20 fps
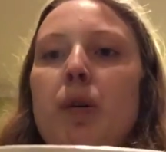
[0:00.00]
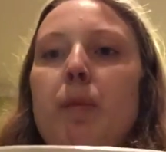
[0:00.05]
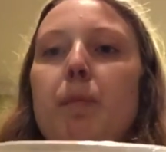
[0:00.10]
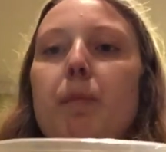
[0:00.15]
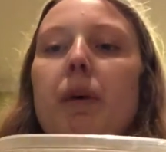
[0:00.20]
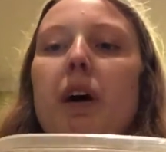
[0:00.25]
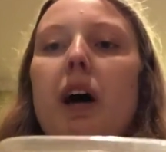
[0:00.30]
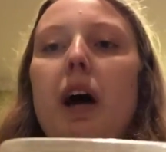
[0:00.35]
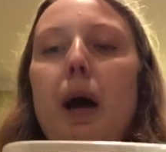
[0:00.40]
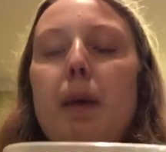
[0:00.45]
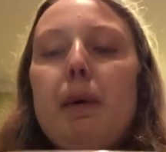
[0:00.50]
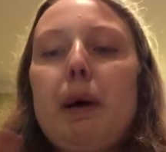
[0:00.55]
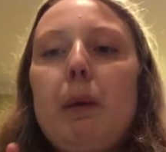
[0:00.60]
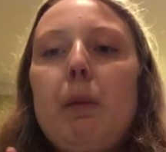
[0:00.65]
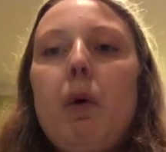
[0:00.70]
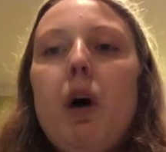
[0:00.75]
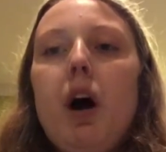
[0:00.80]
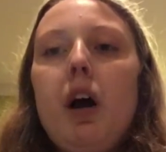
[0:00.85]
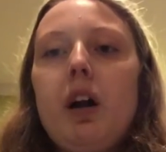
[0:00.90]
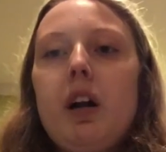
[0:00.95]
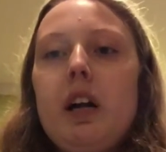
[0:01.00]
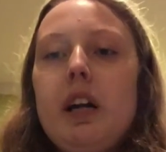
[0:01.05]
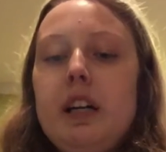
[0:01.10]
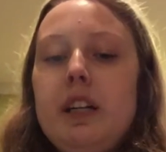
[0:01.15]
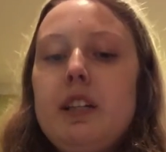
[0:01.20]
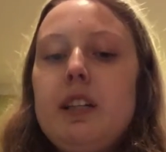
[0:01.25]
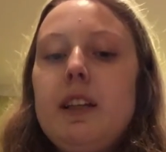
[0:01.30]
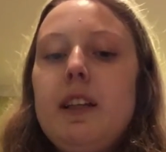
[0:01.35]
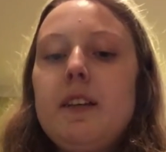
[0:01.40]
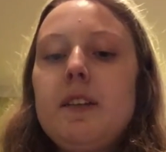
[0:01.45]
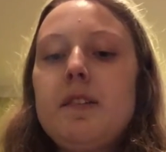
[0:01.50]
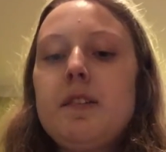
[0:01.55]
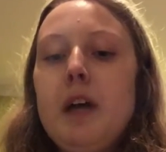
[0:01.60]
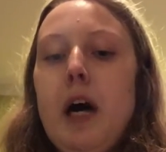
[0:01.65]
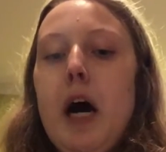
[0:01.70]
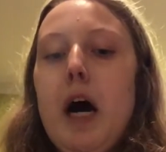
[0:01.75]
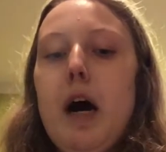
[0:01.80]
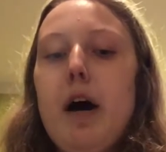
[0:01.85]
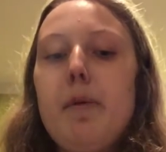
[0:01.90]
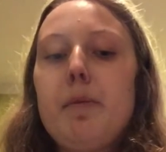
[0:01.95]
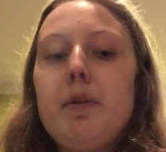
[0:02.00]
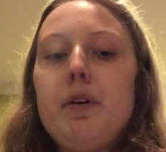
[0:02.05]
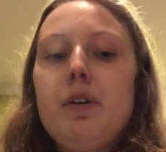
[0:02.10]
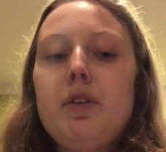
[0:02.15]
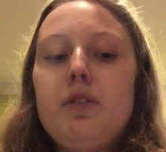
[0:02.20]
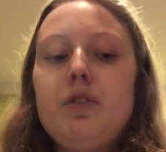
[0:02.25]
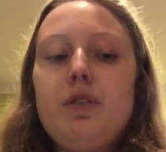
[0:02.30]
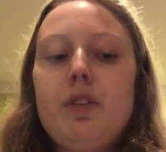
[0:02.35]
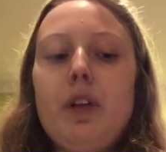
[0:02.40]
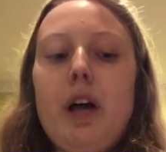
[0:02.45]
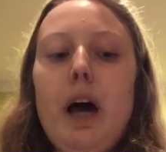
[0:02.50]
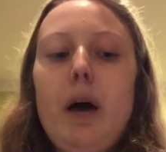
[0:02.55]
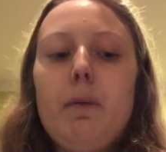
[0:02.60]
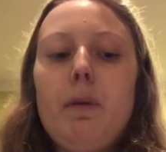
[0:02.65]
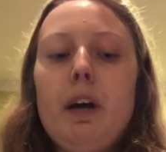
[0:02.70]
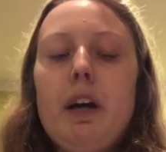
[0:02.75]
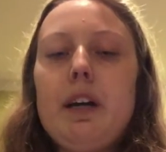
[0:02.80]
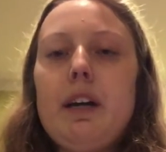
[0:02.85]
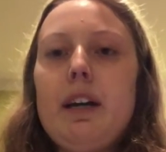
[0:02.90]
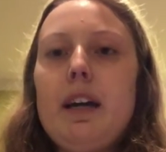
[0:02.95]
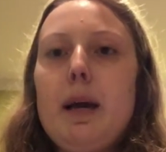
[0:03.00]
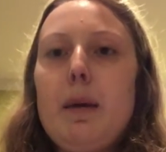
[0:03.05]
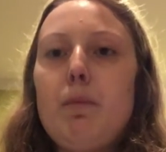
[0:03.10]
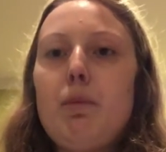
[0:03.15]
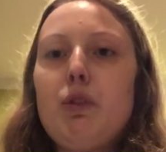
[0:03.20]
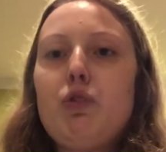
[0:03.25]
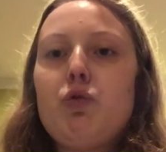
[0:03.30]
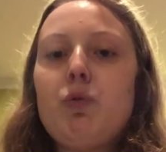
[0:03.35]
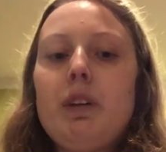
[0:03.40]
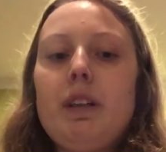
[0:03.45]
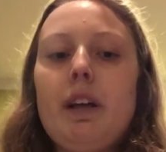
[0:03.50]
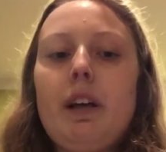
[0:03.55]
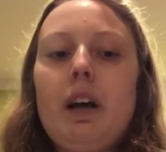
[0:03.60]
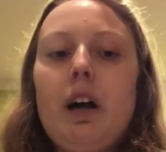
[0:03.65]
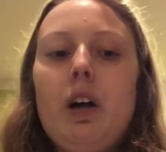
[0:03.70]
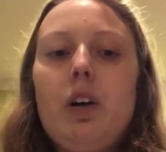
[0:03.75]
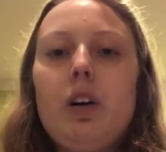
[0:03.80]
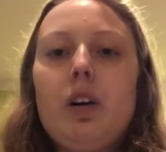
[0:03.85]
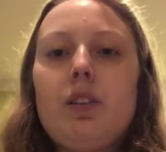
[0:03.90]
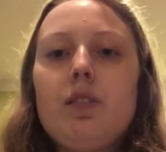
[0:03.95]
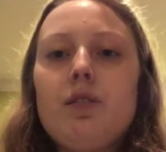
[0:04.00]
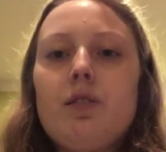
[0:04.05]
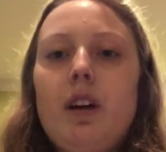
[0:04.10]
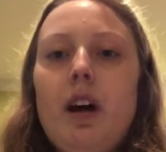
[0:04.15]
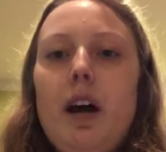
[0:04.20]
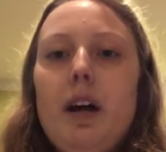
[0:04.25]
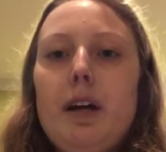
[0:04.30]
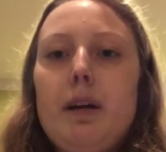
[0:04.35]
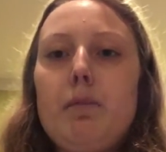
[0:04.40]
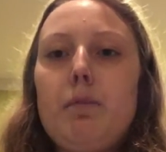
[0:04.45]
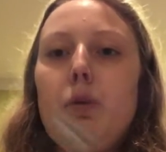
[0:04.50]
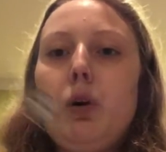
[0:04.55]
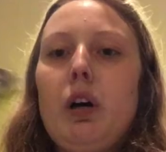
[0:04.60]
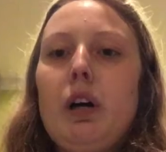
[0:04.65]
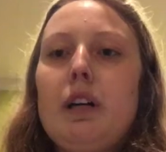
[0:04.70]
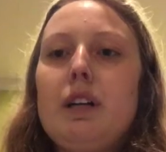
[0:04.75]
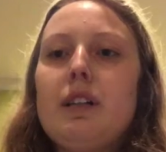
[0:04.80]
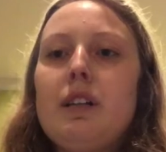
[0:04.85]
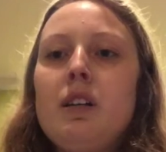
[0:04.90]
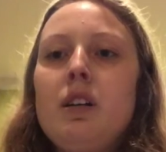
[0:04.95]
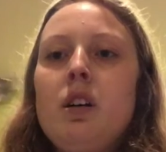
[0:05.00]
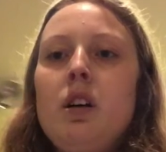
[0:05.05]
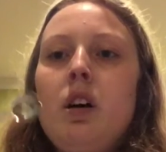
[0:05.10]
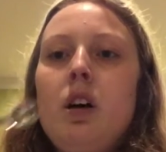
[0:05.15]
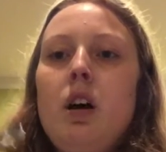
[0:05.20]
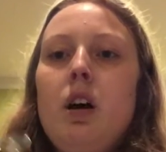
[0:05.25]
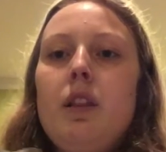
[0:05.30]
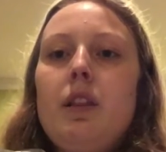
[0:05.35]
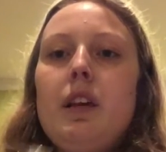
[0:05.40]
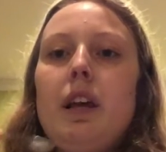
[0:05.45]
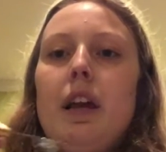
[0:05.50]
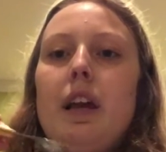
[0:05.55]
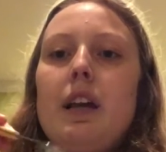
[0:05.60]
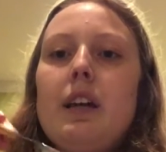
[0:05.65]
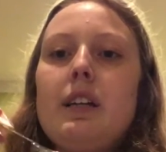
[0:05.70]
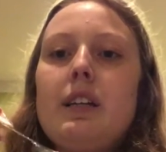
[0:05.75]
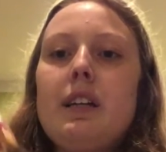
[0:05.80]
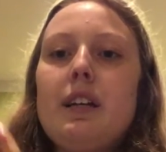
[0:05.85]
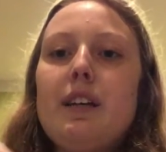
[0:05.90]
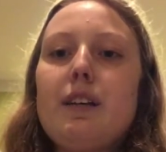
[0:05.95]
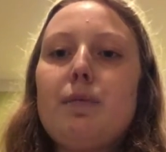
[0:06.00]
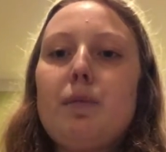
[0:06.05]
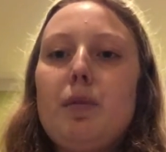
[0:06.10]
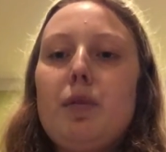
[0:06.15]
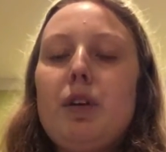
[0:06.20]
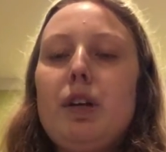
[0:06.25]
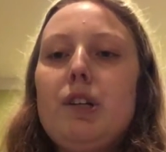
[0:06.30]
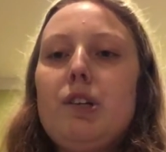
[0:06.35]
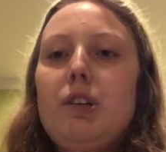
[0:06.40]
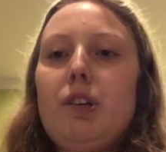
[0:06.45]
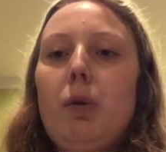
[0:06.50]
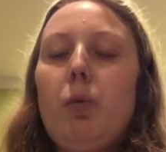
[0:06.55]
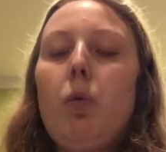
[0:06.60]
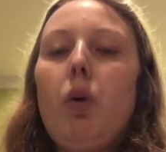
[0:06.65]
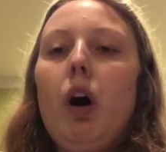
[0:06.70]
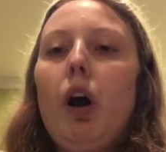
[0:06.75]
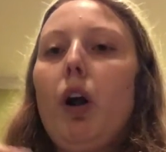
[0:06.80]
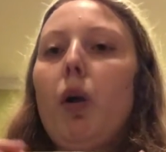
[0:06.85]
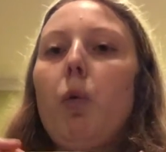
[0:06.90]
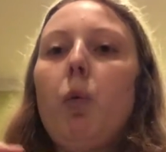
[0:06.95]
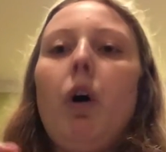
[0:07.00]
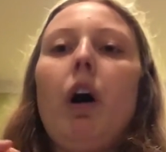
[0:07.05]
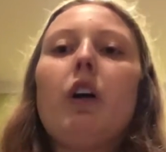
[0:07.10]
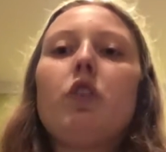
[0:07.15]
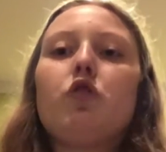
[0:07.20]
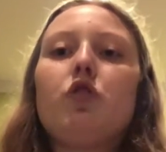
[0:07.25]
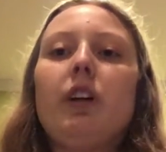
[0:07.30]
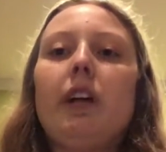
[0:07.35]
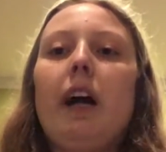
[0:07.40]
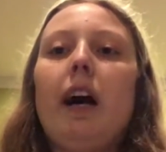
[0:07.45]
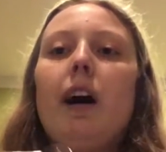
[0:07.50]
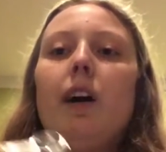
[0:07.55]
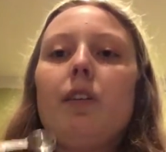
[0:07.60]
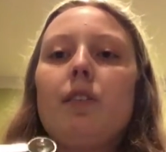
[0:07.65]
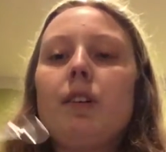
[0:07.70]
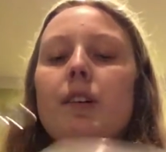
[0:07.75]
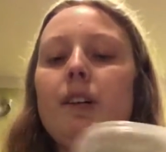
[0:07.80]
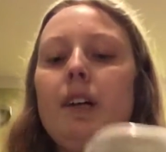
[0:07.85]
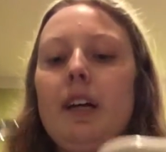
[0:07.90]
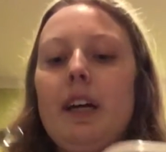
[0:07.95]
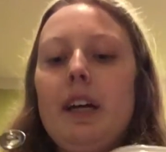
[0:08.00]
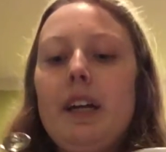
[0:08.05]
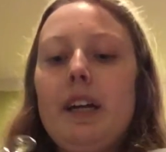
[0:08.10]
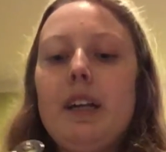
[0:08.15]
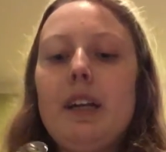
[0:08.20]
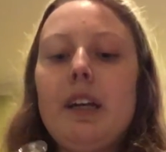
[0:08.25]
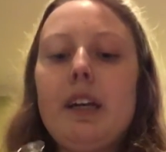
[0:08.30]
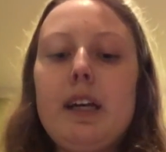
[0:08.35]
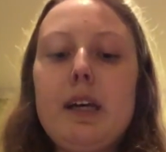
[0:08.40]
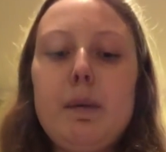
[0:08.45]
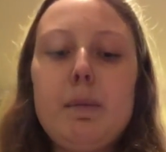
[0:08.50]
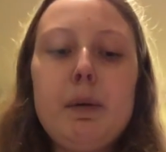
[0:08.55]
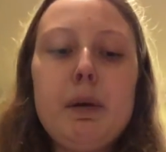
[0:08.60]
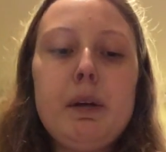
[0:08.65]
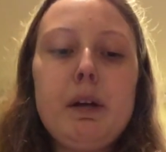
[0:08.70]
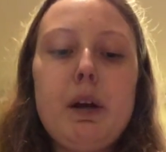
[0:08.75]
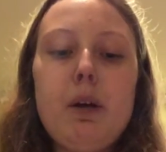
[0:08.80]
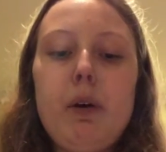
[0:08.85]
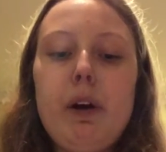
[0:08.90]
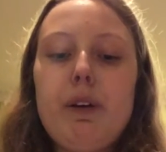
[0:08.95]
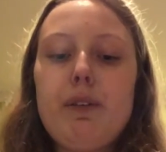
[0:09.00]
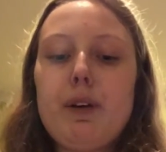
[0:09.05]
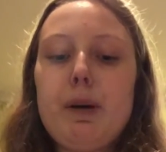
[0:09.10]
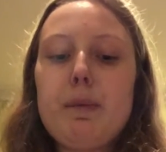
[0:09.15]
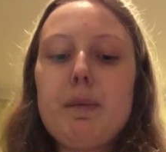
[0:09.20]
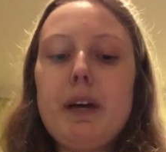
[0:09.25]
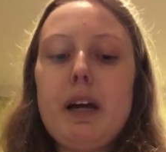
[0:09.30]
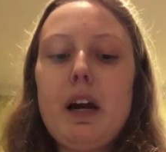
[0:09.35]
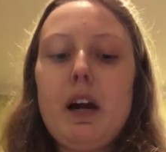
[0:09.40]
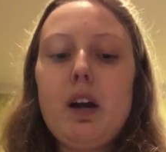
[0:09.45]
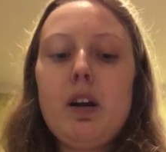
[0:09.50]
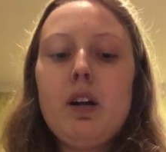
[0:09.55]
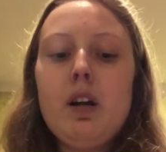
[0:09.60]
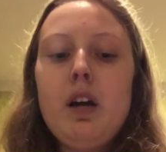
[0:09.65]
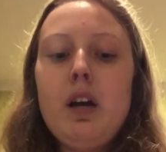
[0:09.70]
but I put water into this tub so that way in between the colors I can put the teaspoon into the water, wash it out, and keep going from there.